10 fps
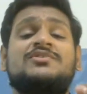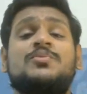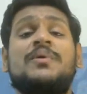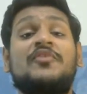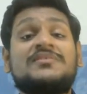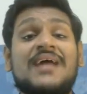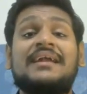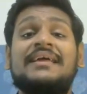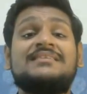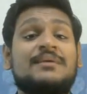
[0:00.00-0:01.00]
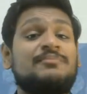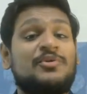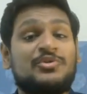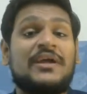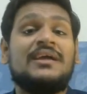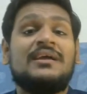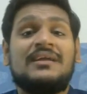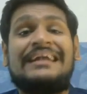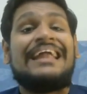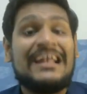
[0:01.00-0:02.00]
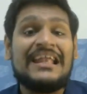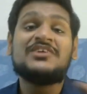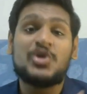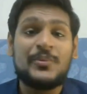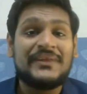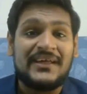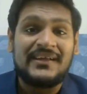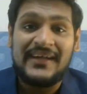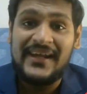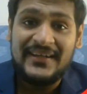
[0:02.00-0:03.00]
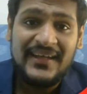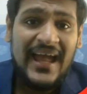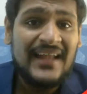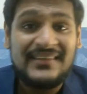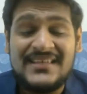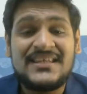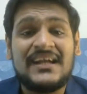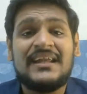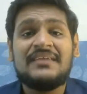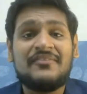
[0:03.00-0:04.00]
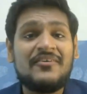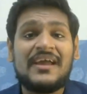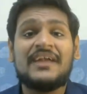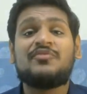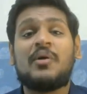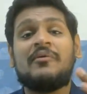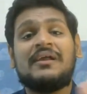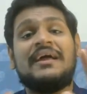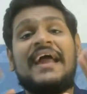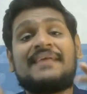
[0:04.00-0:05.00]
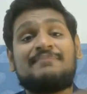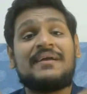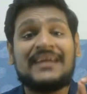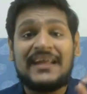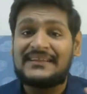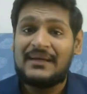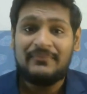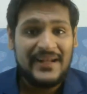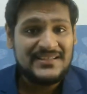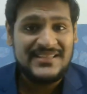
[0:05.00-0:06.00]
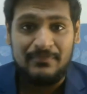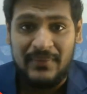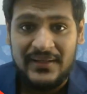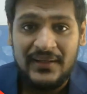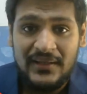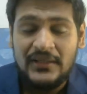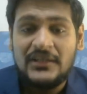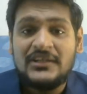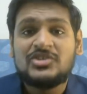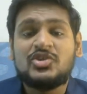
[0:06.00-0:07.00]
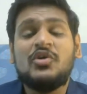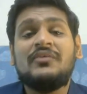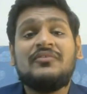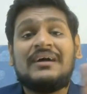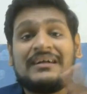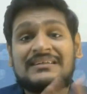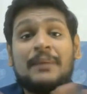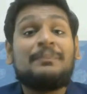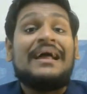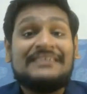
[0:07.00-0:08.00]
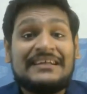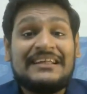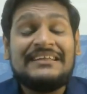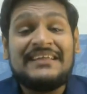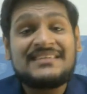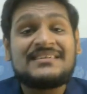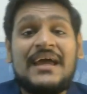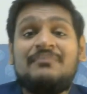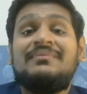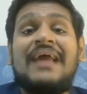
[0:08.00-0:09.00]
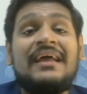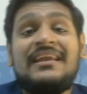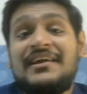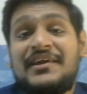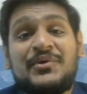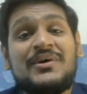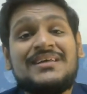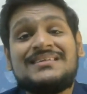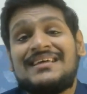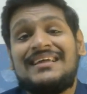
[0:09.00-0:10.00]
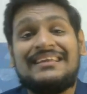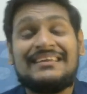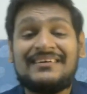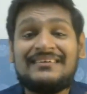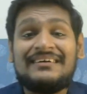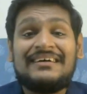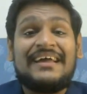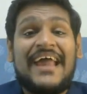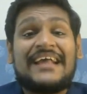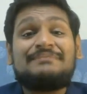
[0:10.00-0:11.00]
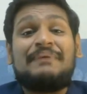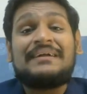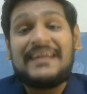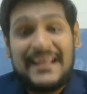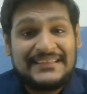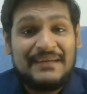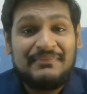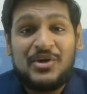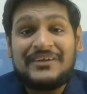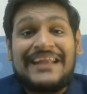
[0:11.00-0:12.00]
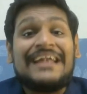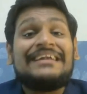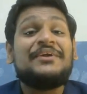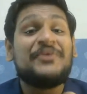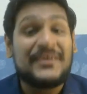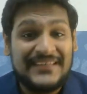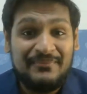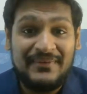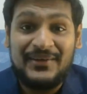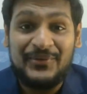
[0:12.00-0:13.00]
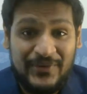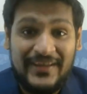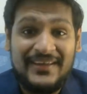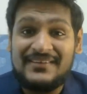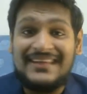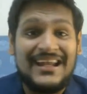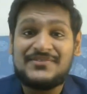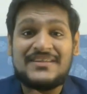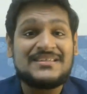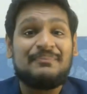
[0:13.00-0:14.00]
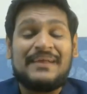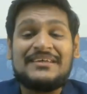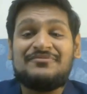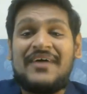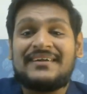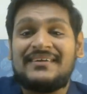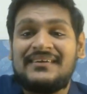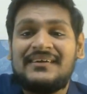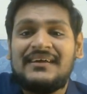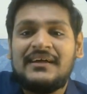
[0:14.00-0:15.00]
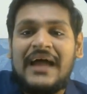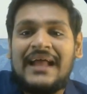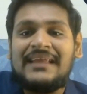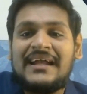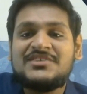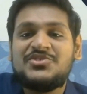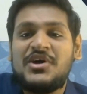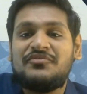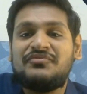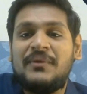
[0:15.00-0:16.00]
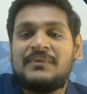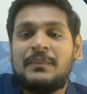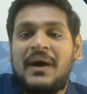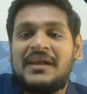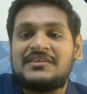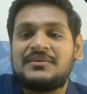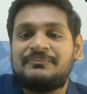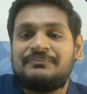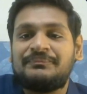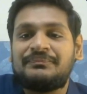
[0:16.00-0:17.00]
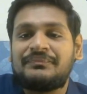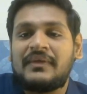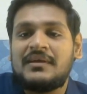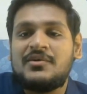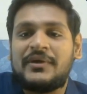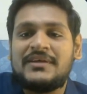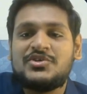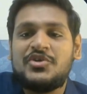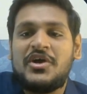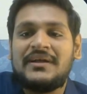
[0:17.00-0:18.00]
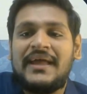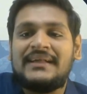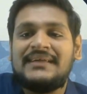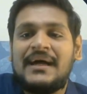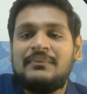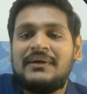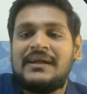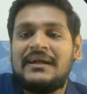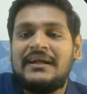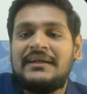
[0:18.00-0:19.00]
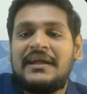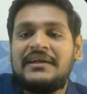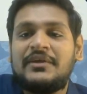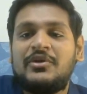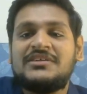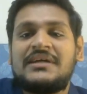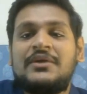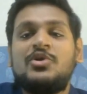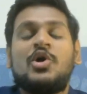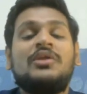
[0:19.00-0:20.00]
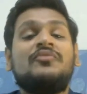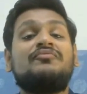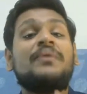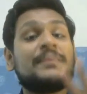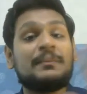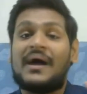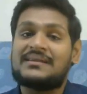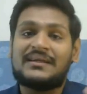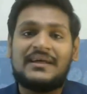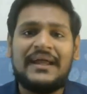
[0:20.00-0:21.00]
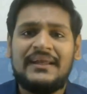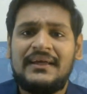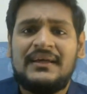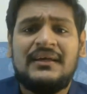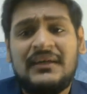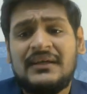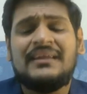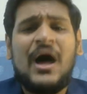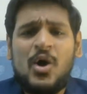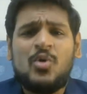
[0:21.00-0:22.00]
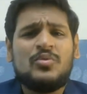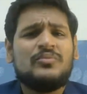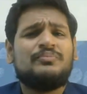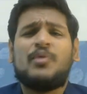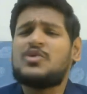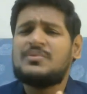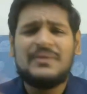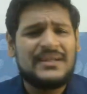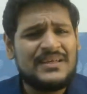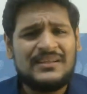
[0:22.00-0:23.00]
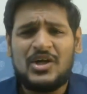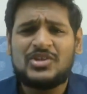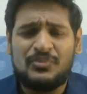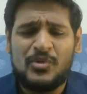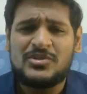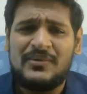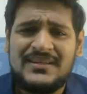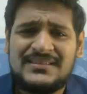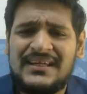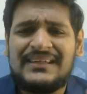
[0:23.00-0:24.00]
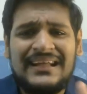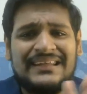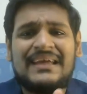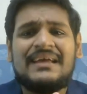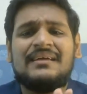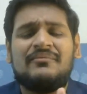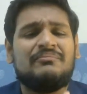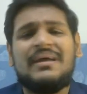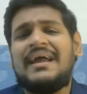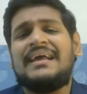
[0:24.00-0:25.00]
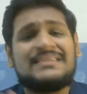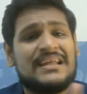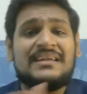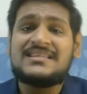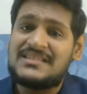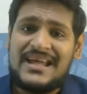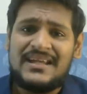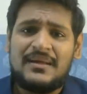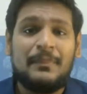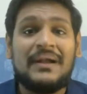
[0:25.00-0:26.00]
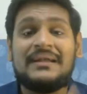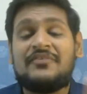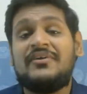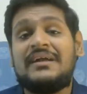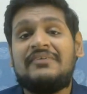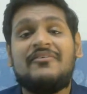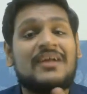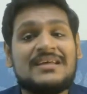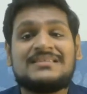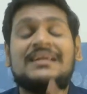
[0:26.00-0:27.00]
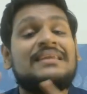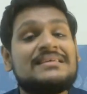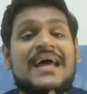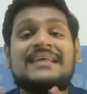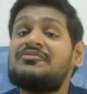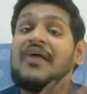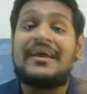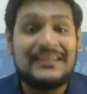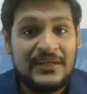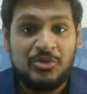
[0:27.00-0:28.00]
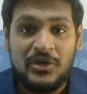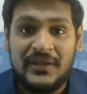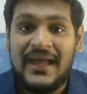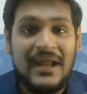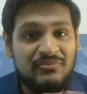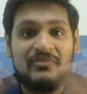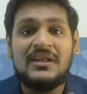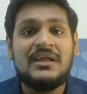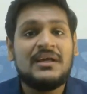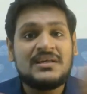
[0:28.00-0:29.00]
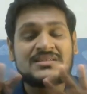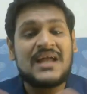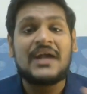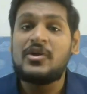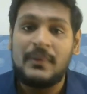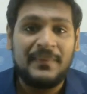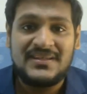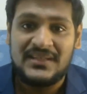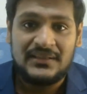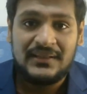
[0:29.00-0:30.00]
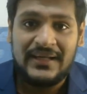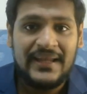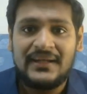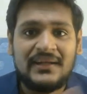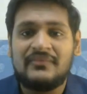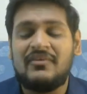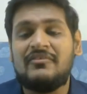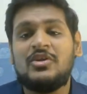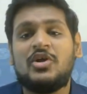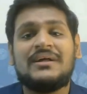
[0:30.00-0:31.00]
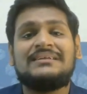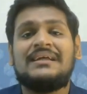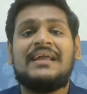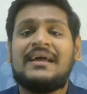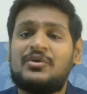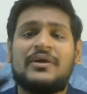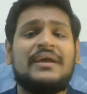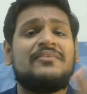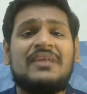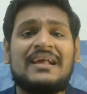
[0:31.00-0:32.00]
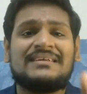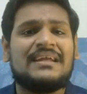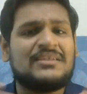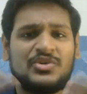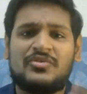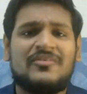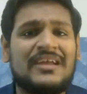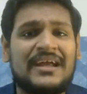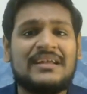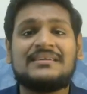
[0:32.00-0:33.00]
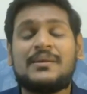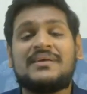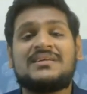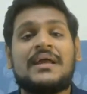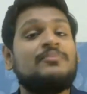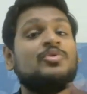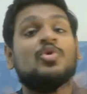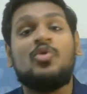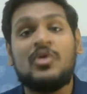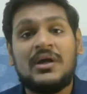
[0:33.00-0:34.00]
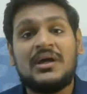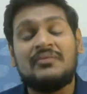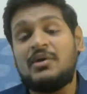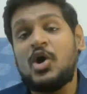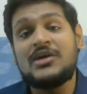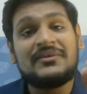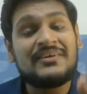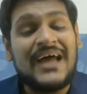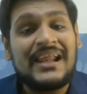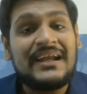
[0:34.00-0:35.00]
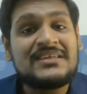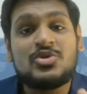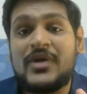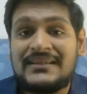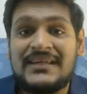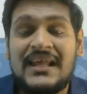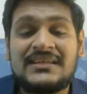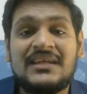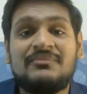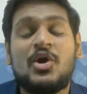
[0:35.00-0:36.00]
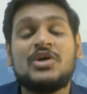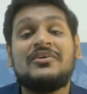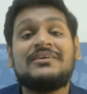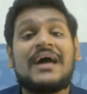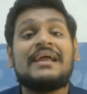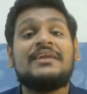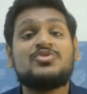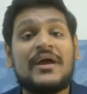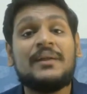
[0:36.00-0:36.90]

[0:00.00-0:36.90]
so before starting some new thing, deadline should be there, correct? And this deadline we will get from our expected exam date segment. So surprisingly this time NIELIT give us the expected exam date or tentative exam date okay that is very surprising factor and that is your 5th march okay so your exam currently tentatively scheduled on 5th march right now possibilities lots of possibilities there that they may extend this date but definitely we will consider this as a final date only and we will start our preparation correct we will not consider like okay it will extend so we will get some extra time no because our target is to get selection because our target is to get